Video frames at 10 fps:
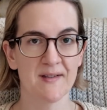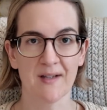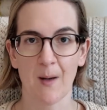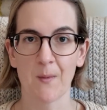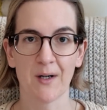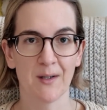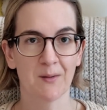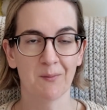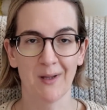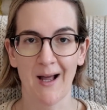summer
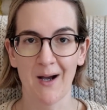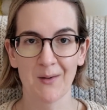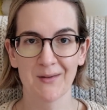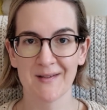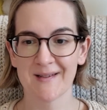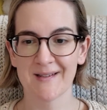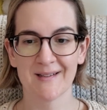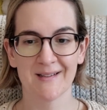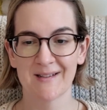blouse